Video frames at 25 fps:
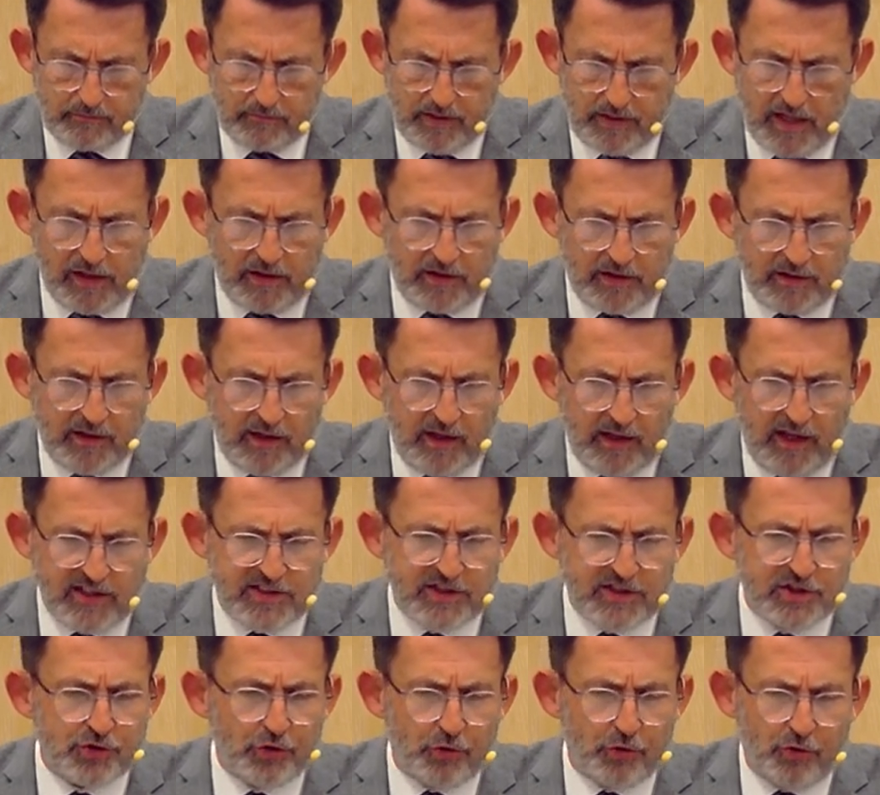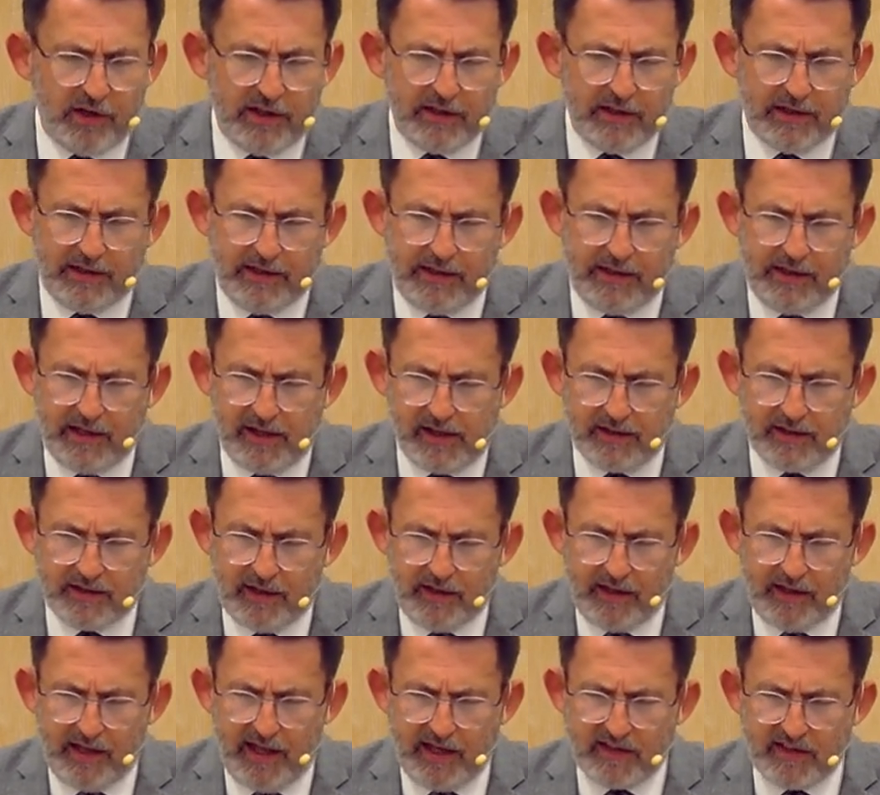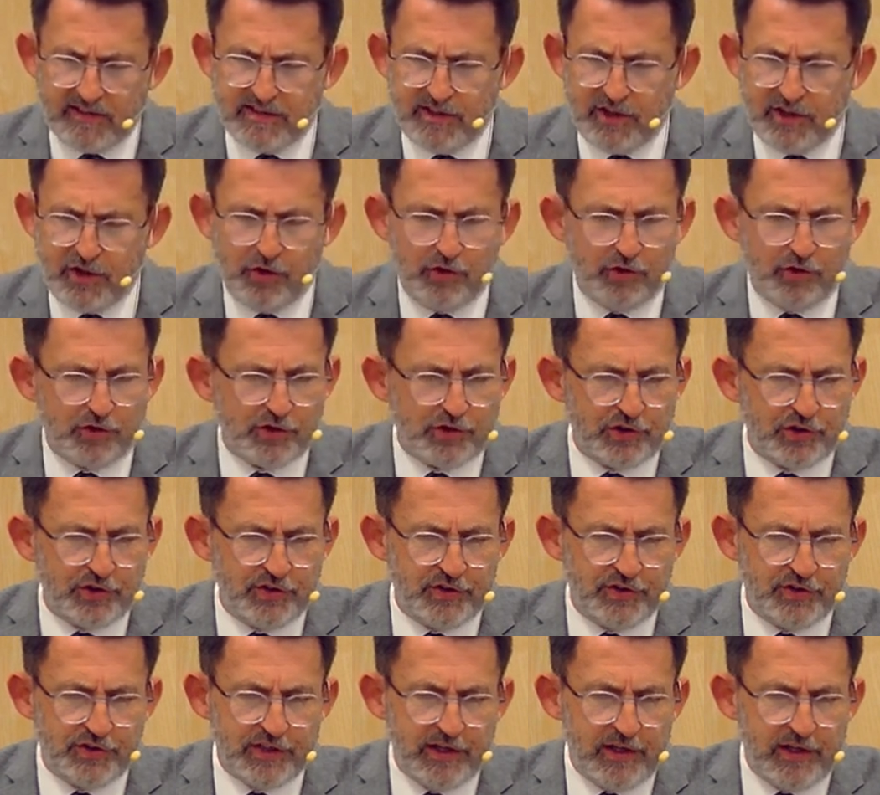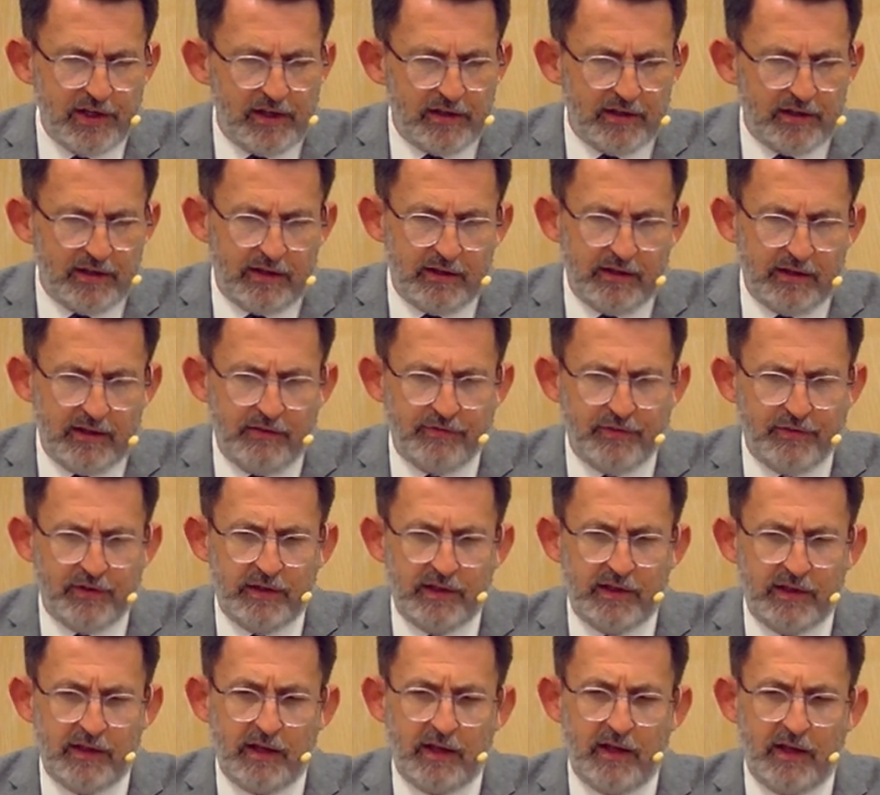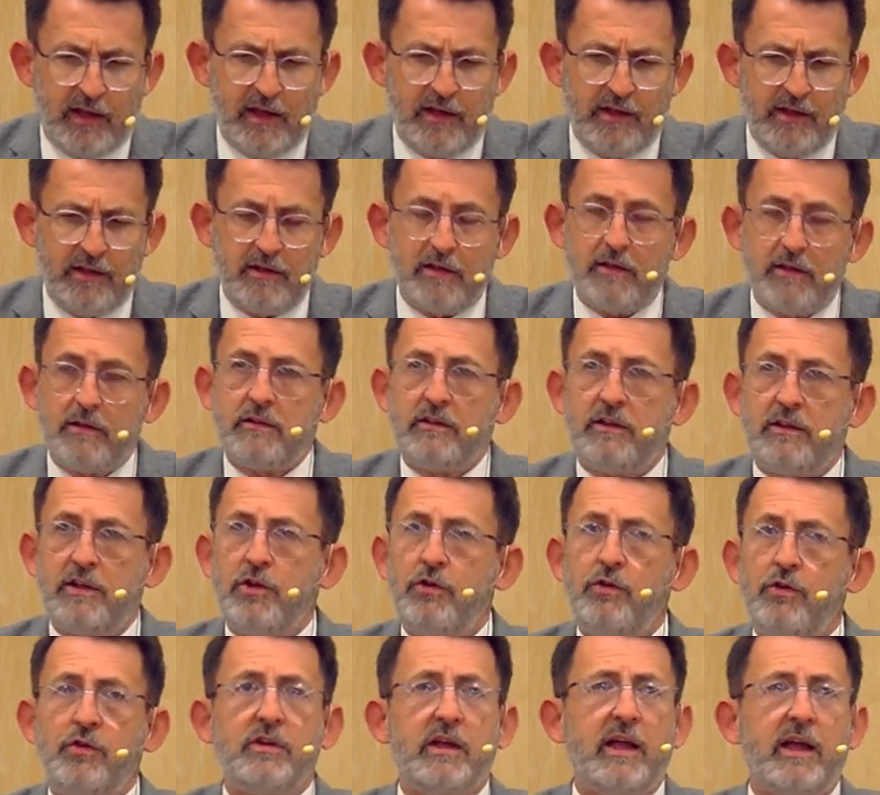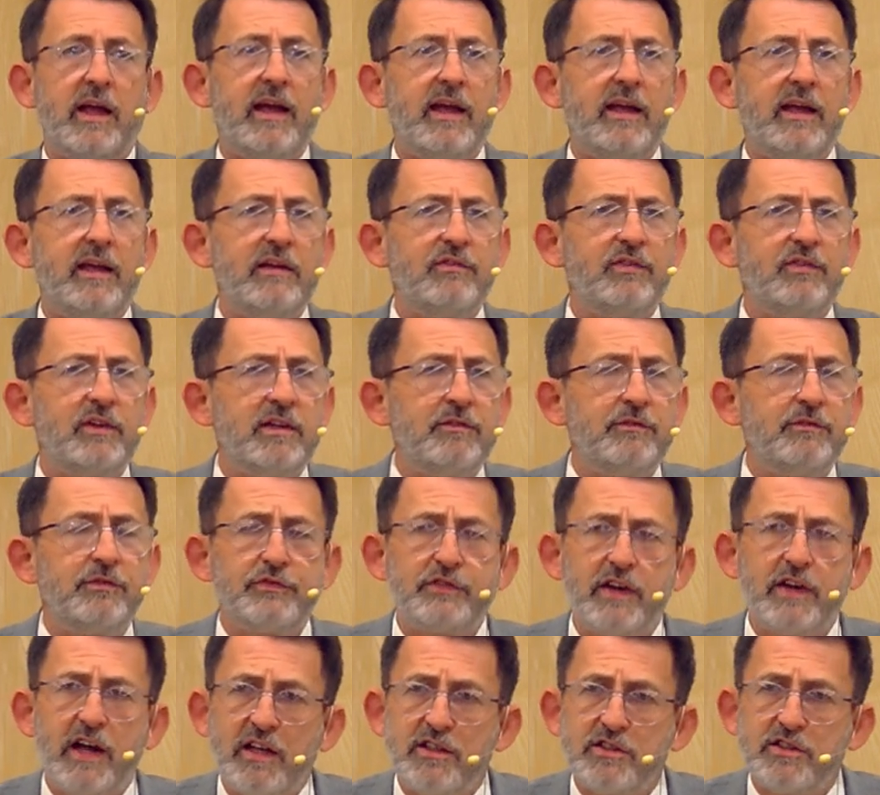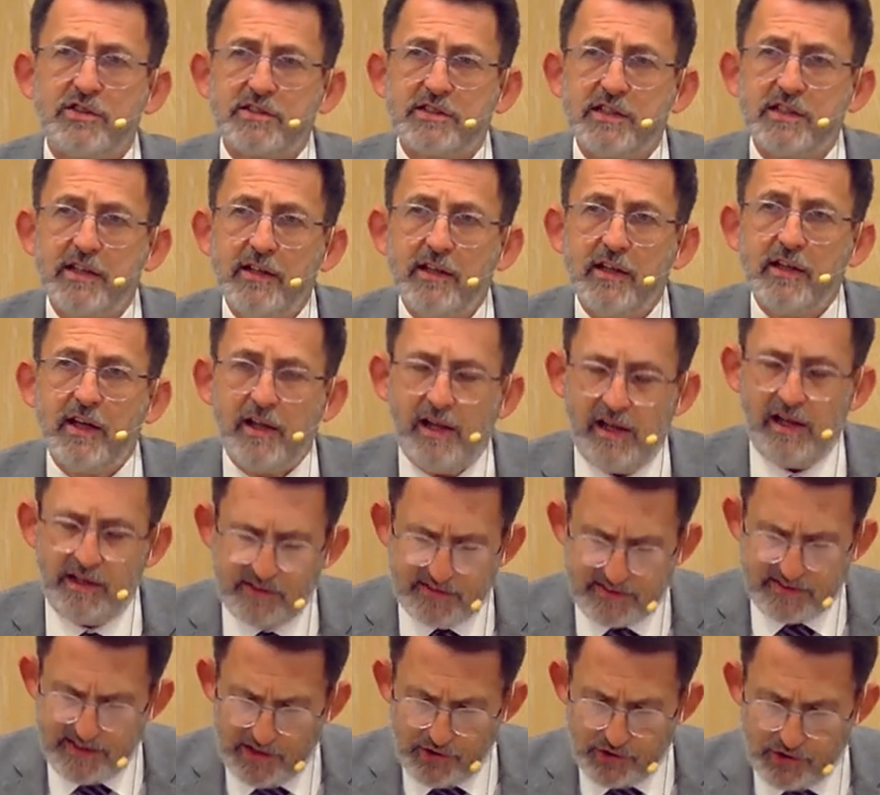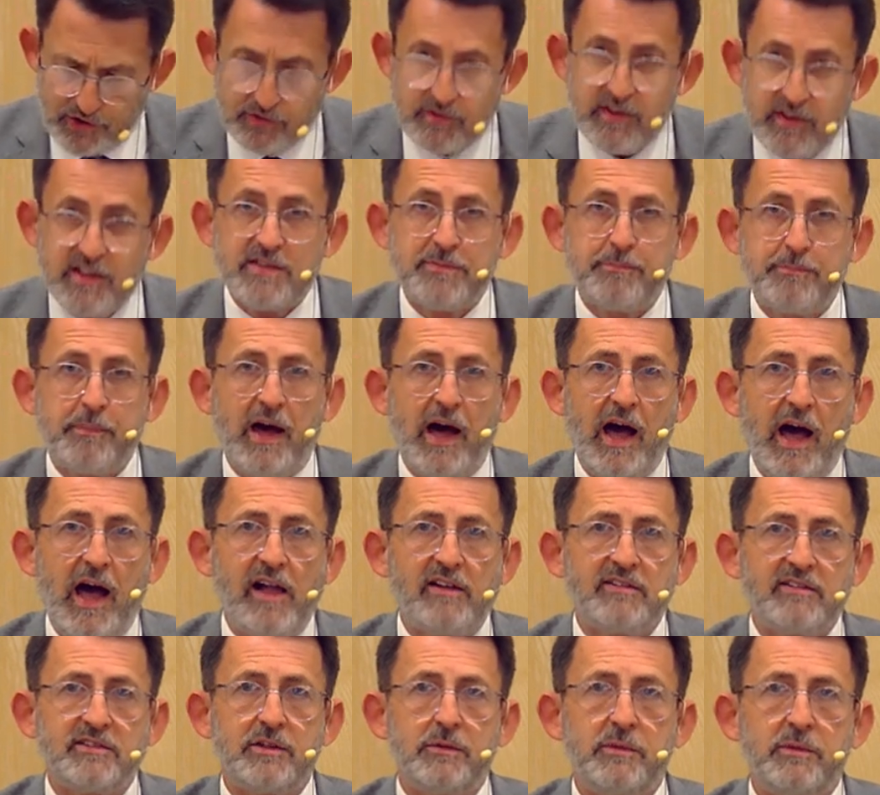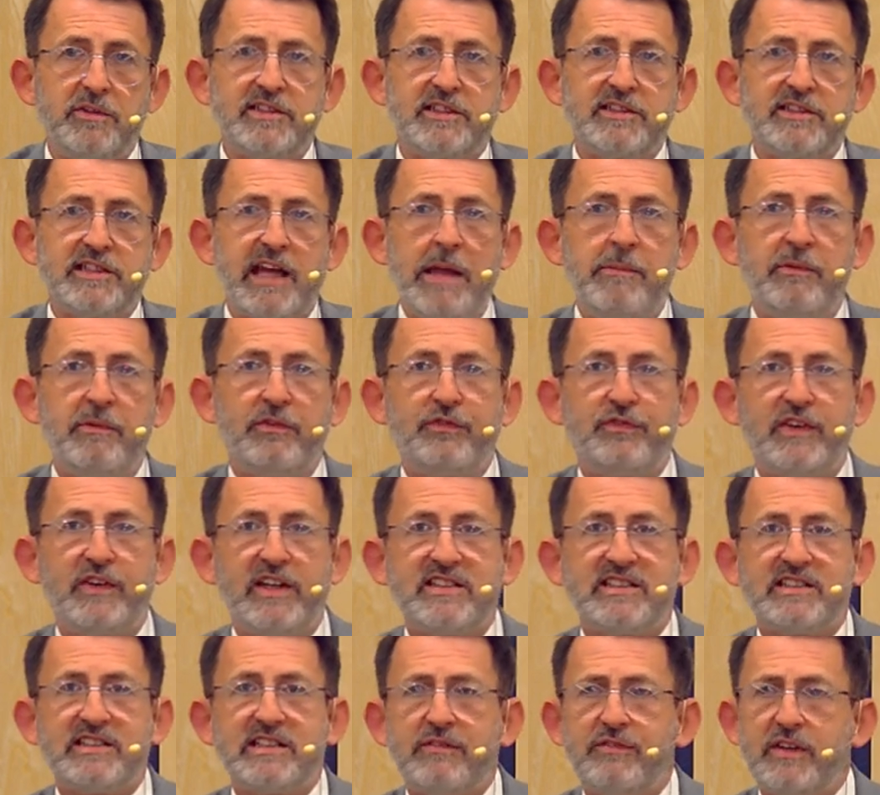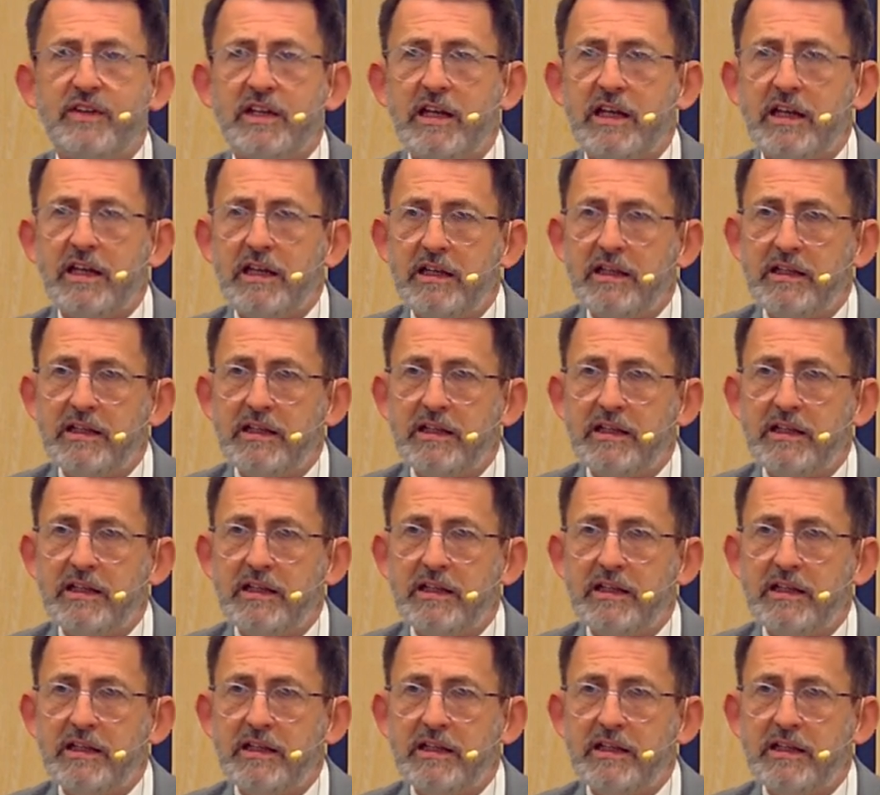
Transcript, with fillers: And historically, at executions, uh, even in the UK, even in France, in centuries past, it was a time of festivity.